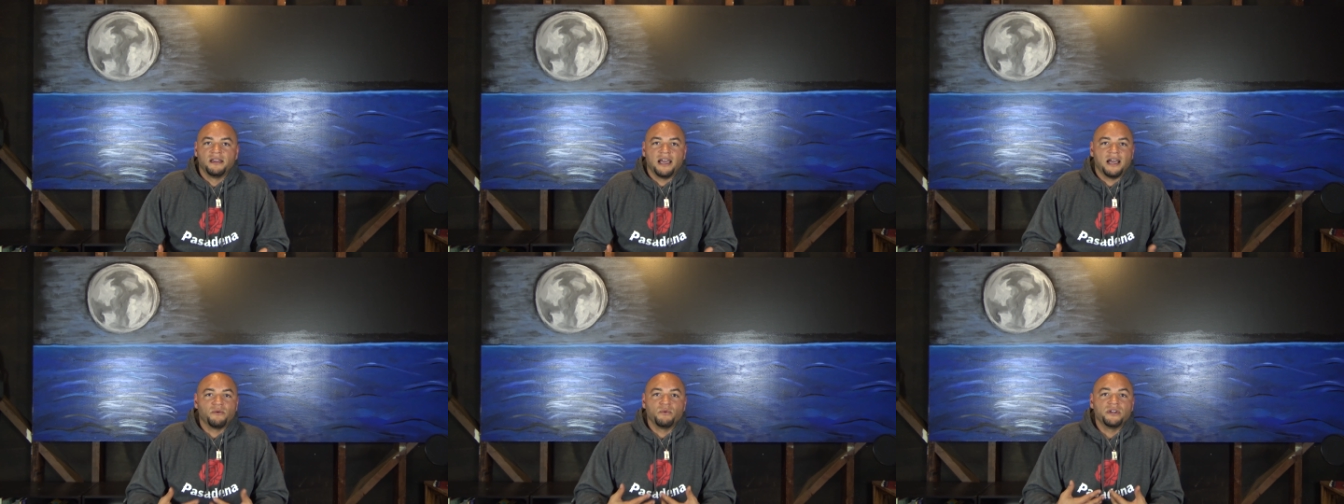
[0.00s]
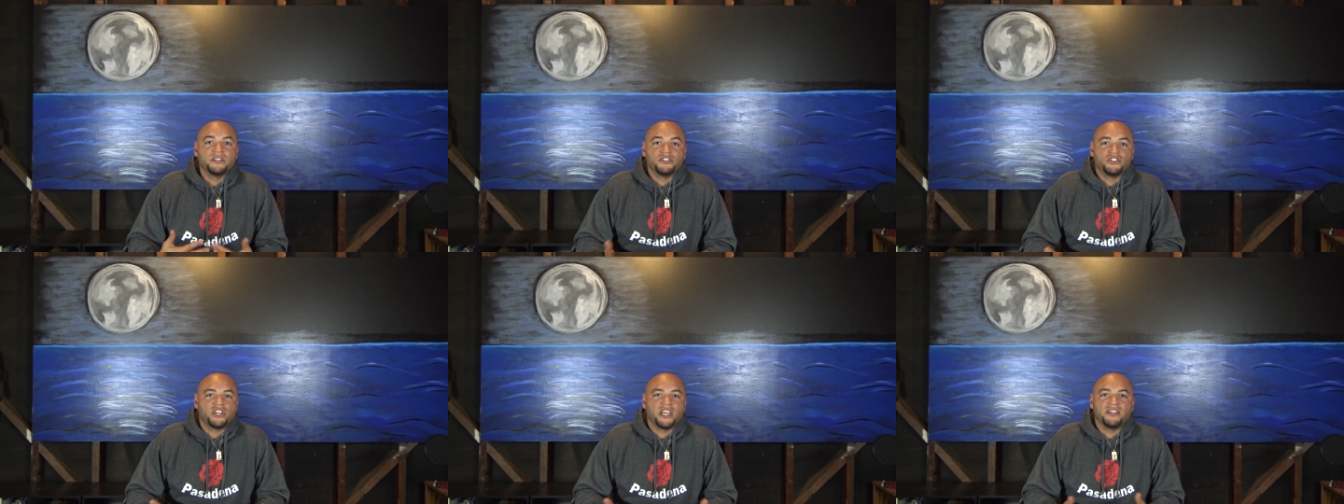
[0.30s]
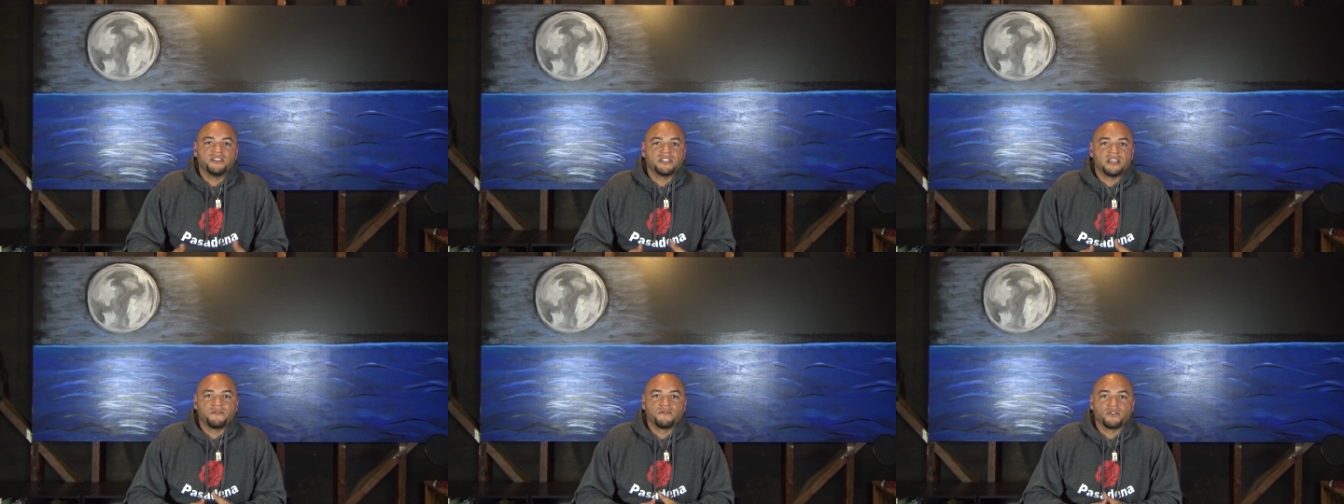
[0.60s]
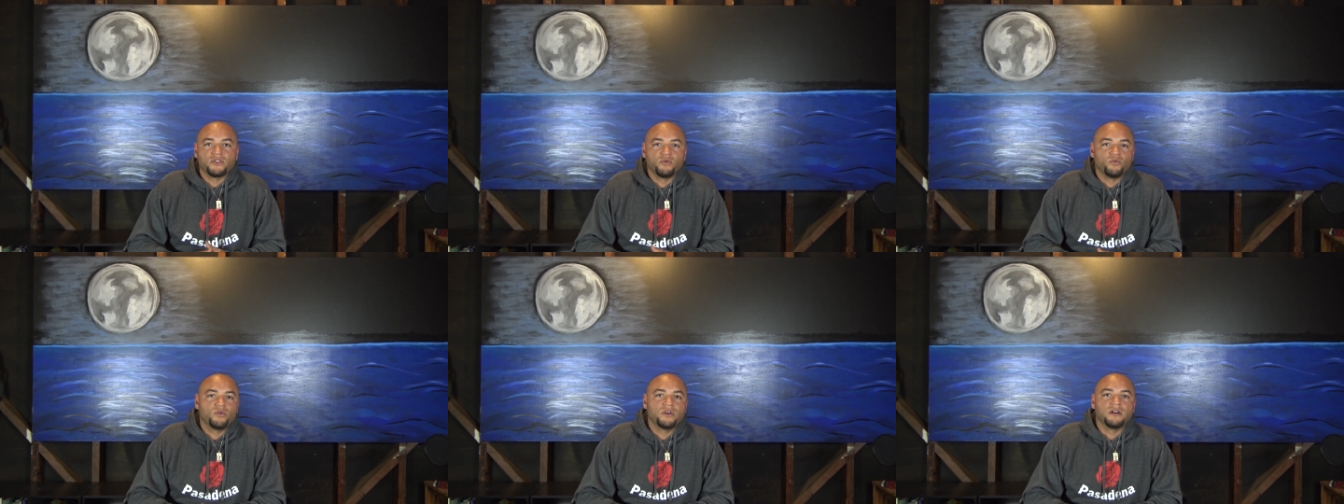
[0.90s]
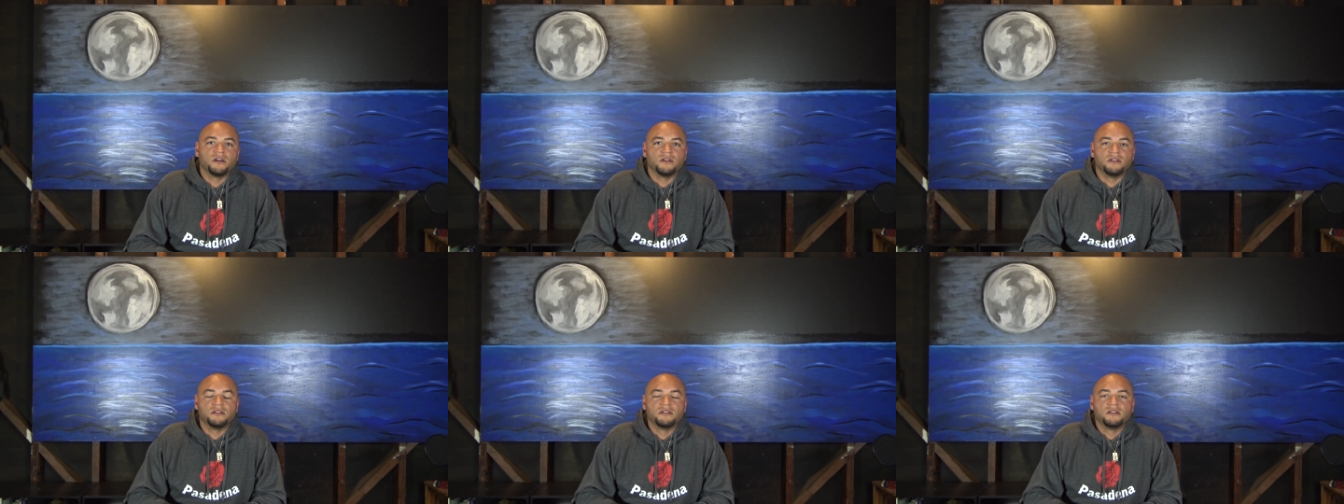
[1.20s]
I wouldn't change that for the
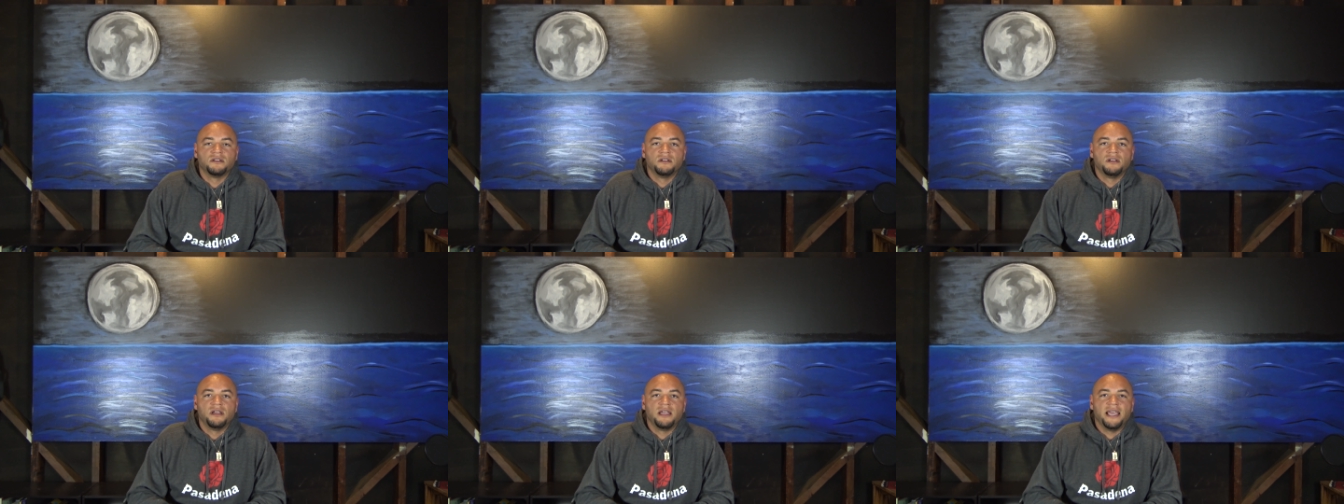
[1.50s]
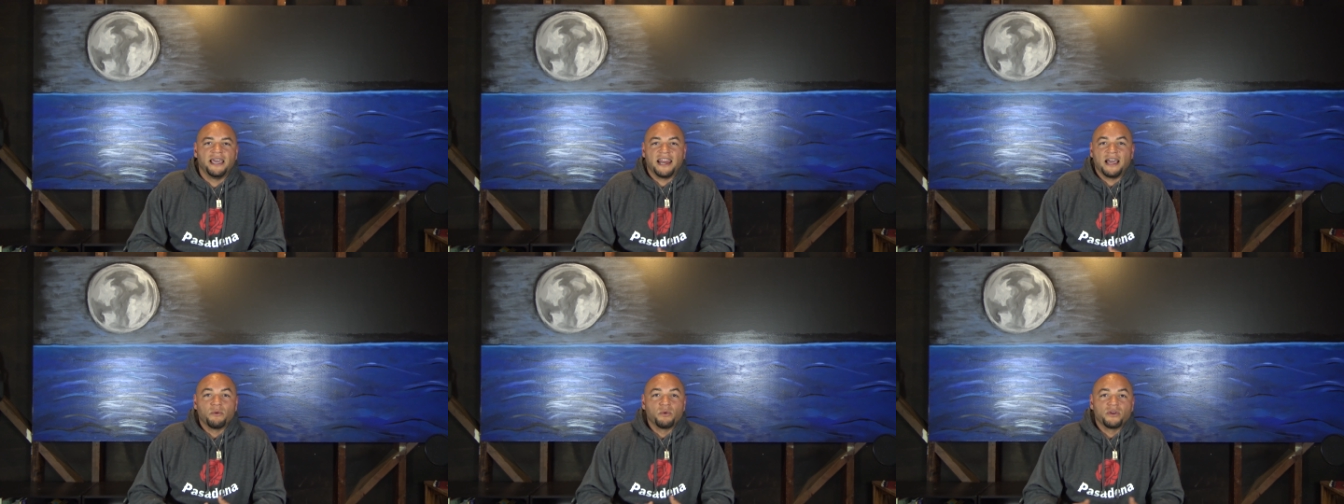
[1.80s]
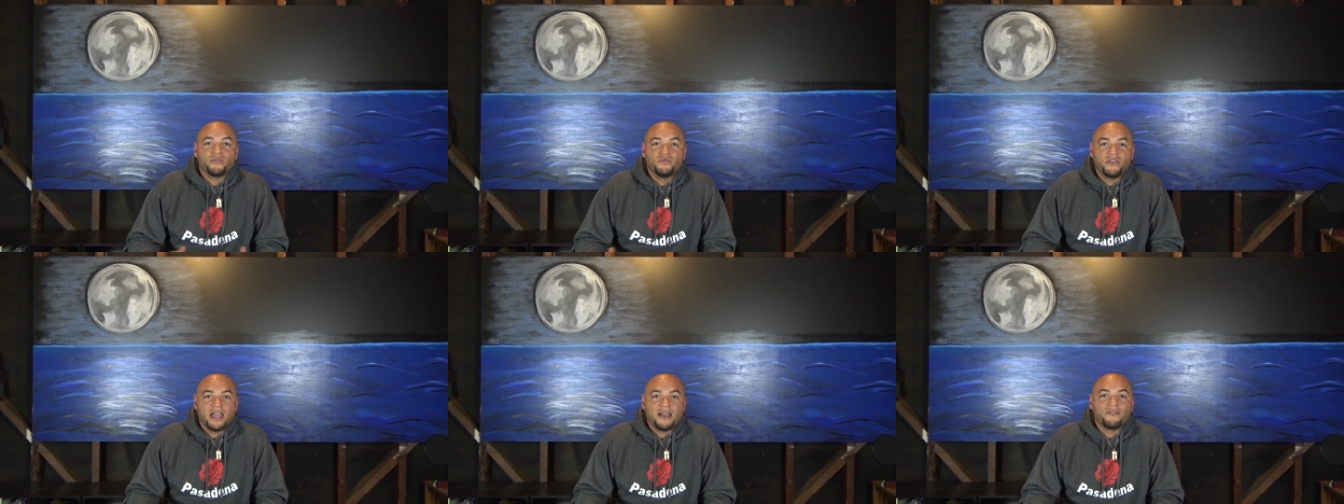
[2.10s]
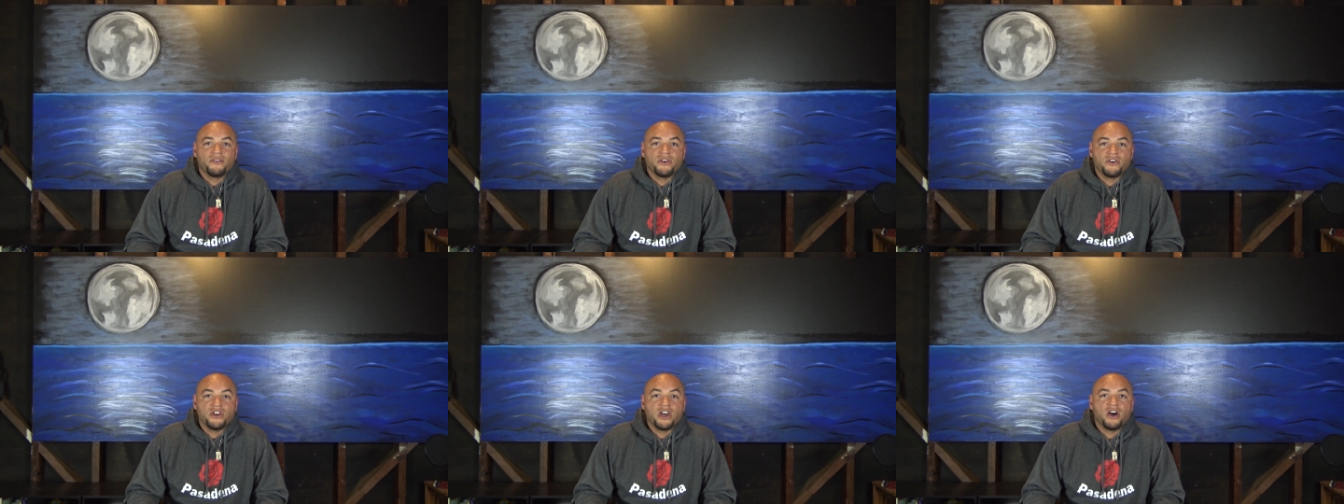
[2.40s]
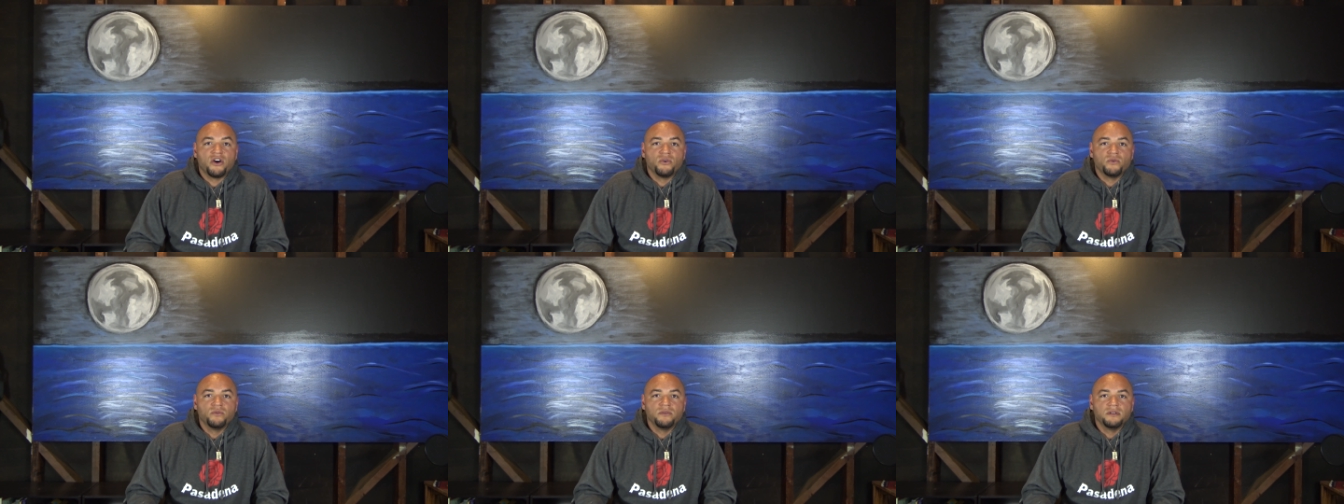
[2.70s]
world. And I would have never
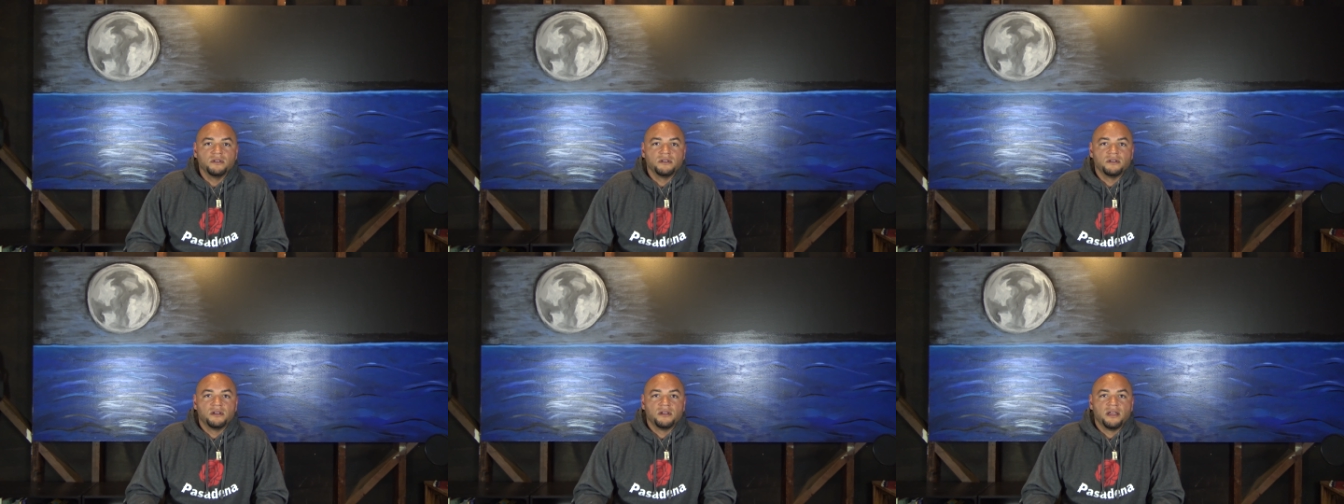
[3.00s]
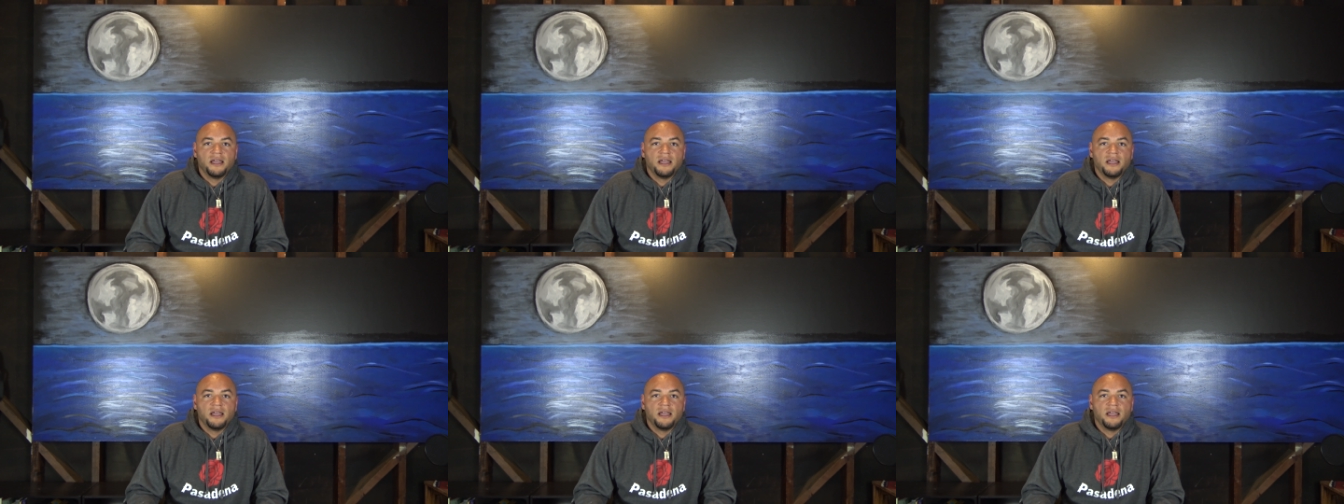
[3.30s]
known,